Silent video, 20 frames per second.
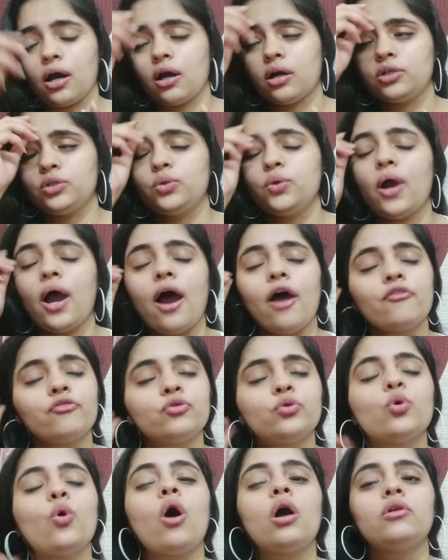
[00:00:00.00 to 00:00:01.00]
you
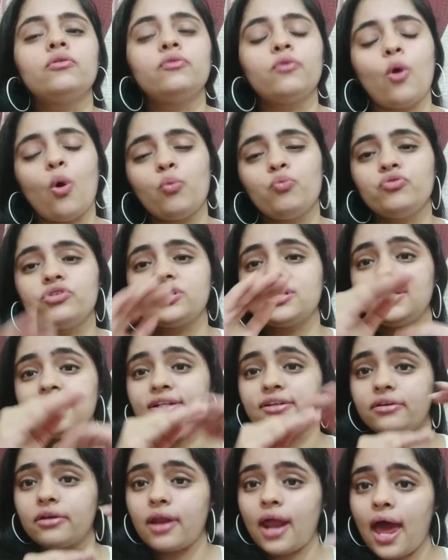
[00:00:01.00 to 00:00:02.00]
have to obviously
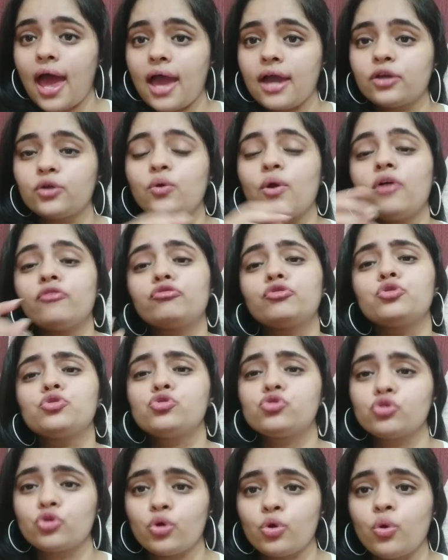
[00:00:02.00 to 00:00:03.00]
drag, you have to
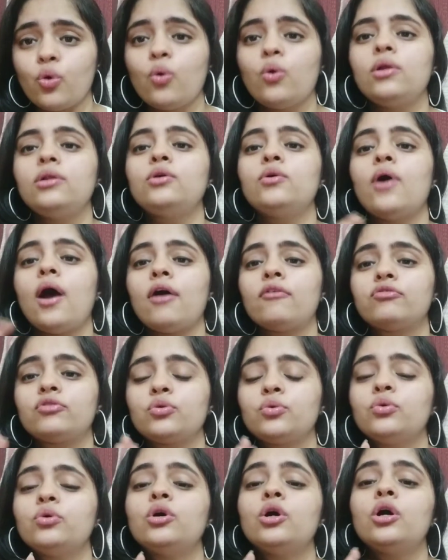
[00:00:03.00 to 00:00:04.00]
scroll, you have
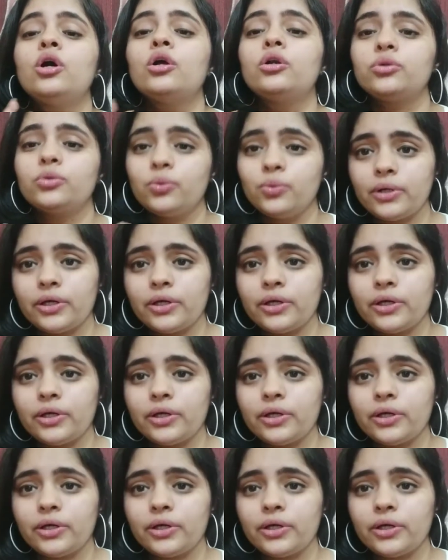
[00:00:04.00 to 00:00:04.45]
to do